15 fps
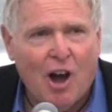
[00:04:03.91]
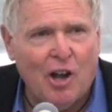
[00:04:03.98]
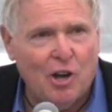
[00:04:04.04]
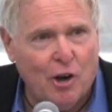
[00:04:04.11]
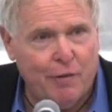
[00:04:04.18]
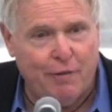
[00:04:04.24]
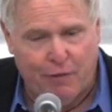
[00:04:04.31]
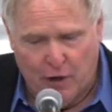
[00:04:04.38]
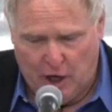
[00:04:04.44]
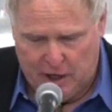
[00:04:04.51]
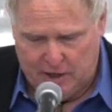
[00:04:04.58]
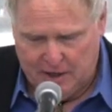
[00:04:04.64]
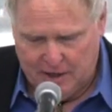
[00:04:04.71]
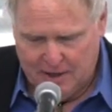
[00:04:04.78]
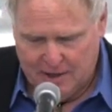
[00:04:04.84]
on her
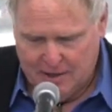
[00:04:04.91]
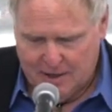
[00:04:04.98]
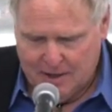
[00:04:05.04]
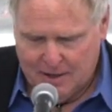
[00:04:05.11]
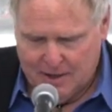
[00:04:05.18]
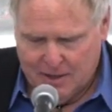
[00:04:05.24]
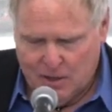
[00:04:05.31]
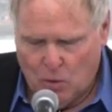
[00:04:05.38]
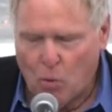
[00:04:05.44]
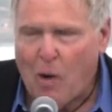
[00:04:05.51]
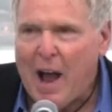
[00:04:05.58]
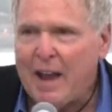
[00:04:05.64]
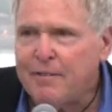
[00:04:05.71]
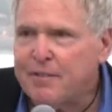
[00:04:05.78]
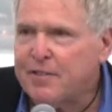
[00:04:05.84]
foot, the
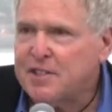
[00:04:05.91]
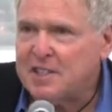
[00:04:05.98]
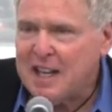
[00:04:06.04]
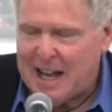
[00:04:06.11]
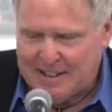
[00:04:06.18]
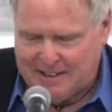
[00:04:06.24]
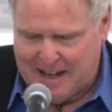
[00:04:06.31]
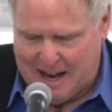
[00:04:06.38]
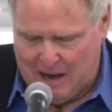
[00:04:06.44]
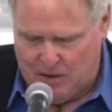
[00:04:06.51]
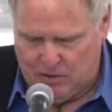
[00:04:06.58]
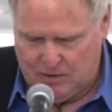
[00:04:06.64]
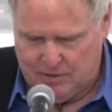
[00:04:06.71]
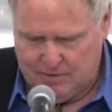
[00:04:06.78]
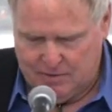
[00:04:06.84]
wife sat
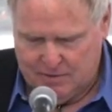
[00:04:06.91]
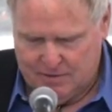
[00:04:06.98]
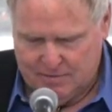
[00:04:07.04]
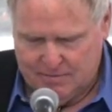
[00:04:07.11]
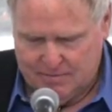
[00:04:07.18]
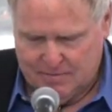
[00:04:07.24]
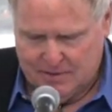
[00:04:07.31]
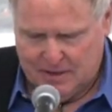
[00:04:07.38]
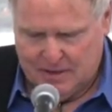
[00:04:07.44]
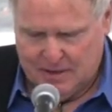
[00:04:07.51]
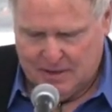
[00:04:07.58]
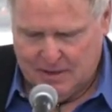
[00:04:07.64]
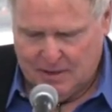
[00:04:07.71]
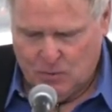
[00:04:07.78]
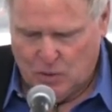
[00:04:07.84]
down.
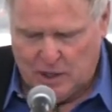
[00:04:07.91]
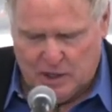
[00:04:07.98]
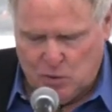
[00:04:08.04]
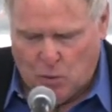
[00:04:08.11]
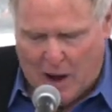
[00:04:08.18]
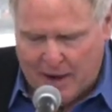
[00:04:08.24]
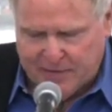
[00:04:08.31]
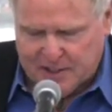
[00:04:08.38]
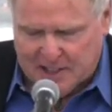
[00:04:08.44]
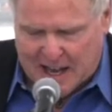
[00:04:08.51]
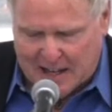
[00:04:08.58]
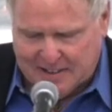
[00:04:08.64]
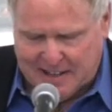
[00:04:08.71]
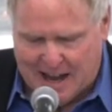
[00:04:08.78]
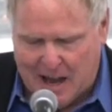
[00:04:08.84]
When his wife
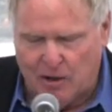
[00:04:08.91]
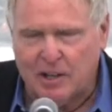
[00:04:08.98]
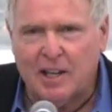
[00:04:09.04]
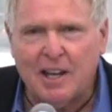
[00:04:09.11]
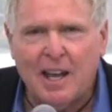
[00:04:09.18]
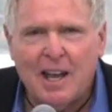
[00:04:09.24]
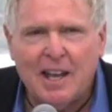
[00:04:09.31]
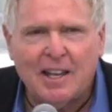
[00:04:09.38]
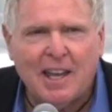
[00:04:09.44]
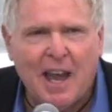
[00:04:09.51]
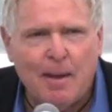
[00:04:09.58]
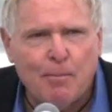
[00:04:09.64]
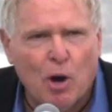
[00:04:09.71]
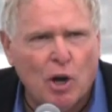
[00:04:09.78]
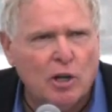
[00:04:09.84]
sat down, it
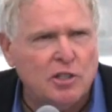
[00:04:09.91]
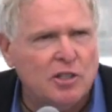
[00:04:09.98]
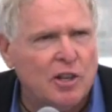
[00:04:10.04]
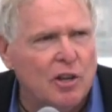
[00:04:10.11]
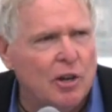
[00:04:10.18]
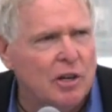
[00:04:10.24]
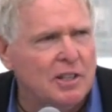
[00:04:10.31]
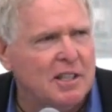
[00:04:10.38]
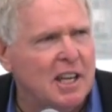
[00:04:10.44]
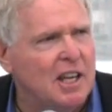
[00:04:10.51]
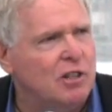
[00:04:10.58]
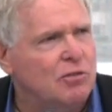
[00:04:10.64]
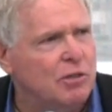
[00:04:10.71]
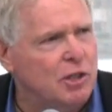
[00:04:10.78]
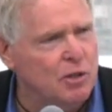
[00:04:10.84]
came her turn to
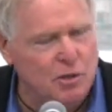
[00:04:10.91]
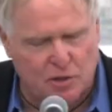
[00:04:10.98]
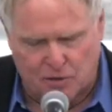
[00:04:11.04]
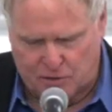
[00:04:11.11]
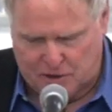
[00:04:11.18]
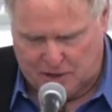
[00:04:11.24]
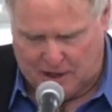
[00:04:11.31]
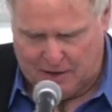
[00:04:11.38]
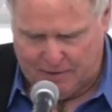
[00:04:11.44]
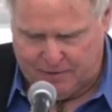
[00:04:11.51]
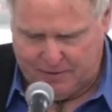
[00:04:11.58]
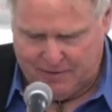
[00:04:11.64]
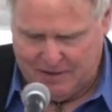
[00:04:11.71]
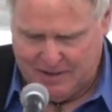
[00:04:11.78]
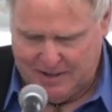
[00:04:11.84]
introduce
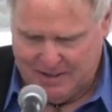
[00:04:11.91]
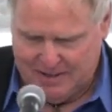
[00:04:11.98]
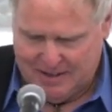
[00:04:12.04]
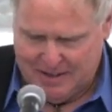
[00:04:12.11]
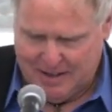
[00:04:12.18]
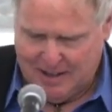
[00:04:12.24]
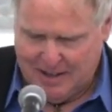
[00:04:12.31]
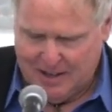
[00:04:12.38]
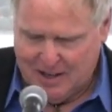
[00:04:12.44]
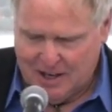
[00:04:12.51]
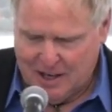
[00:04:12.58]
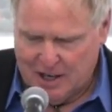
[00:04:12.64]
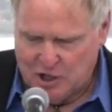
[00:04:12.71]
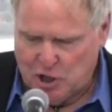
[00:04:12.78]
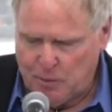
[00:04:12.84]
herself.
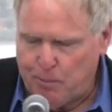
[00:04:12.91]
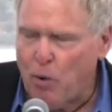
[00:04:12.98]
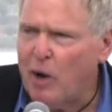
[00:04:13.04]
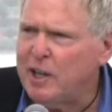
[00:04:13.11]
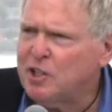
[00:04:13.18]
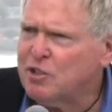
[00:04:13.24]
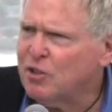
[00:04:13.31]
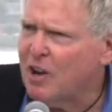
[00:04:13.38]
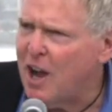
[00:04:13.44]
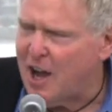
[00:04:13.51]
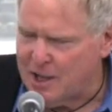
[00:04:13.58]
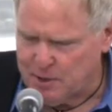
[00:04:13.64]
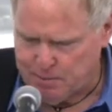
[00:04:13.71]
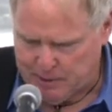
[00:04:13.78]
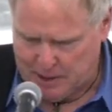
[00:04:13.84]
And she pointed to her
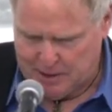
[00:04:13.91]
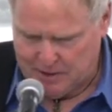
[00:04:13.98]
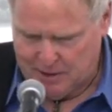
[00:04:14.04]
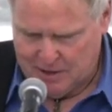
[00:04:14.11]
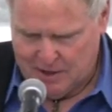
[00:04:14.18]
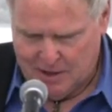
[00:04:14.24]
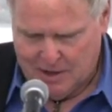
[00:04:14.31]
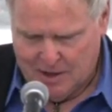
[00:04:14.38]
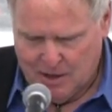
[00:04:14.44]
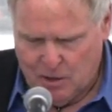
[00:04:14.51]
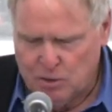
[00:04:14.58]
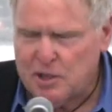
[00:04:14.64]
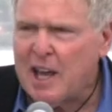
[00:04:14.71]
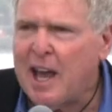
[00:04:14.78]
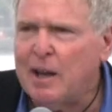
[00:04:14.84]
husband,
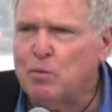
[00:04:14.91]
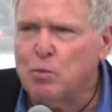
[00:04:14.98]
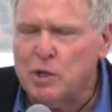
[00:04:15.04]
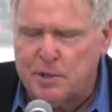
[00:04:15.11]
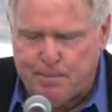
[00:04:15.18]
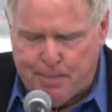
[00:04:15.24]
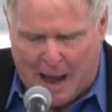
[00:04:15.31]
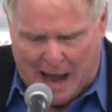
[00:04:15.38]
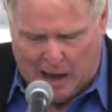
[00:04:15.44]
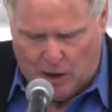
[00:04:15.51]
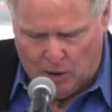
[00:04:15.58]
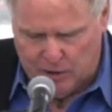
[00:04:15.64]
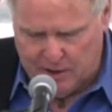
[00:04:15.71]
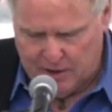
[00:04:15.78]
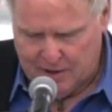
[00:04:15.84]
whose head was
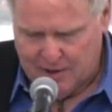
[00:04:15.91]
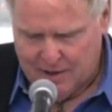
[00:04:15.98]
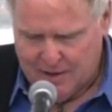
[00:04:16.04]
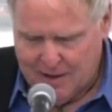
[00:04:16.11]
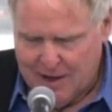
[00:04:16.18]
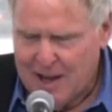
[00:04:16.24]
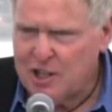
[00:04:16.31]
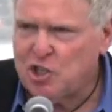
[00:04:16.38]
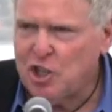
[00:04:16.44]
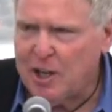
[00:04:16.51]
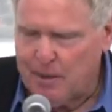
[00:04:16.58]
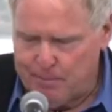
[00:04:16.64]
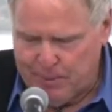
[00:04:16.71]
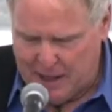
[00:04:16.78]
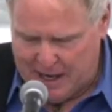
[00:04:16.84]
bowed, and she
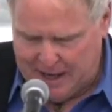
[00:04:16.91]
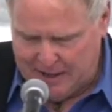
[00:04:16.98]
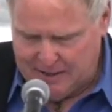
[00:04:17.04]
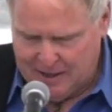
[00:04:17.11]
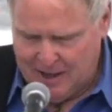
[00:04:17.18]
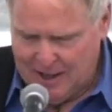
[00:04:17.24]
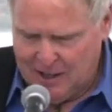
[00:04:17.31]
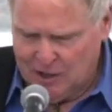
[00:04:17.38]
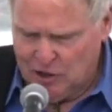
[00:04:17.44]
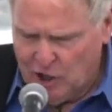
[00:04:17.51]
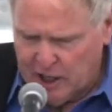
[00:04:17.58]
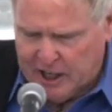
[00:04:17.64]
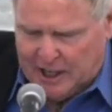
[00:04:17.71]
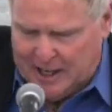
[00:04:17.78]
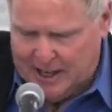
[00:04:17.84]
complained,
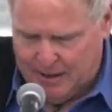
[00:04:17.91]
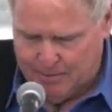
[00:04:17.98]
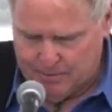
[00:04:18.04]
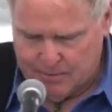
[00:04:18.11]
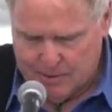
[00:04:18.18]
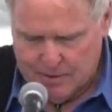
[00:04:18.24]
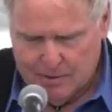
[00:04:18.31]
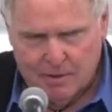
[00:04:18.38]
"Look at him.